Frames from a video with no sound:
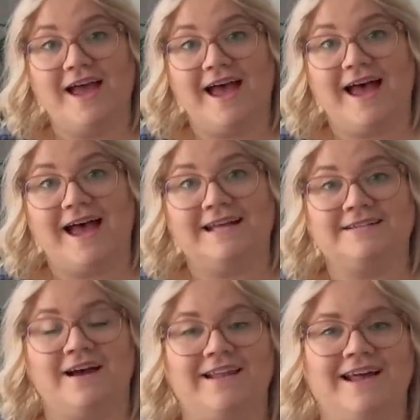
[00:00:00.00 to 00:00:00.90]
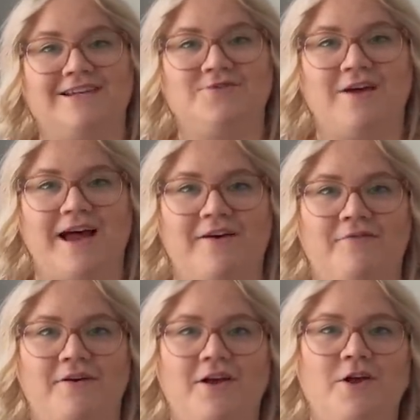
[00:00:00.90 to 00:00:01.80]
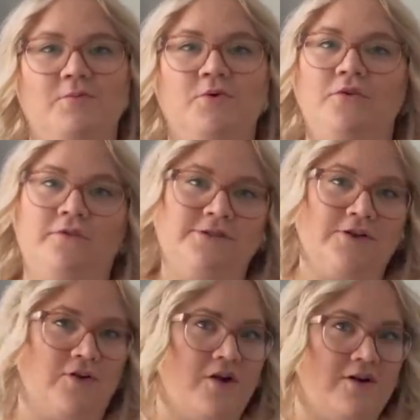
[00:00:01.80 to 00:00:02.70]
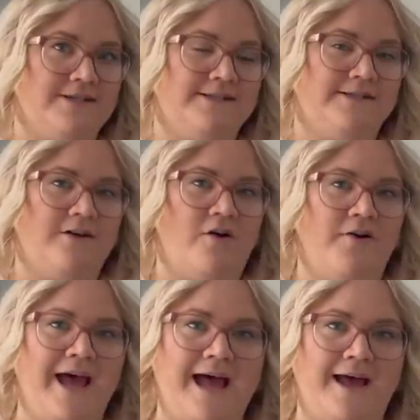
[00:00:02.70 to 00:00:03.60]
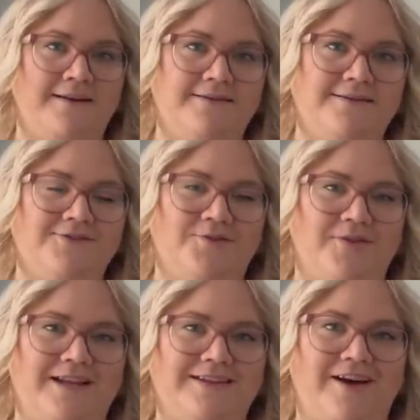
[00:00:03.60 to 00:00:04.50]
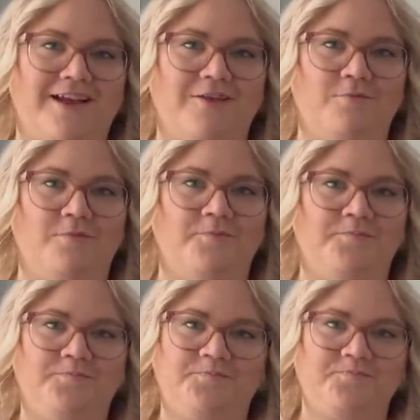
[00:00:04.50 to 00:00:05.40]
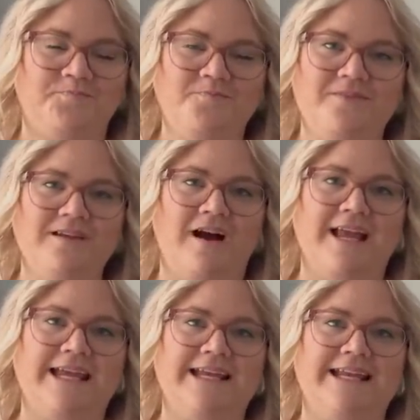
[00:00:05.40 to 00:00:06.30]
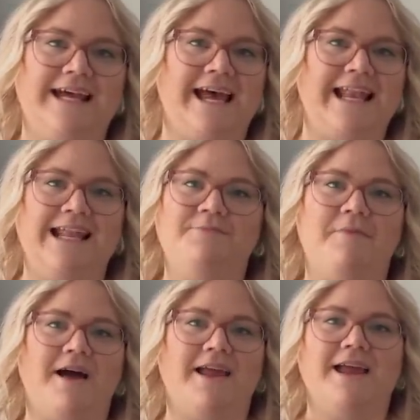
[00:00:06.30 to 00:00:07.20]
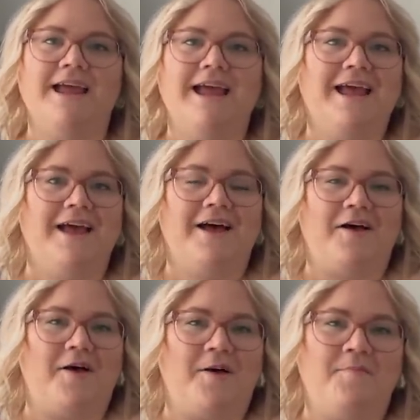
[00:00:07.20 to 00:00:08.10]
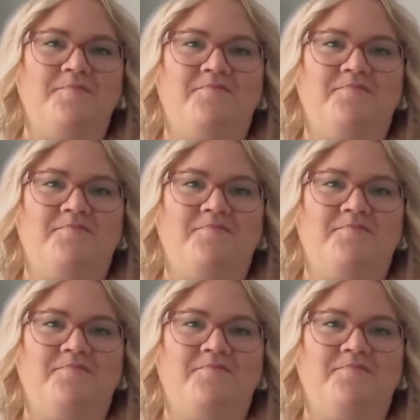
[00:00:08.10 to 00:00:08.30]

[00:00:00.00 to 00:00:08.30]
and I like to have beautiful sock yarns on hand so that I can I can uh, let my um,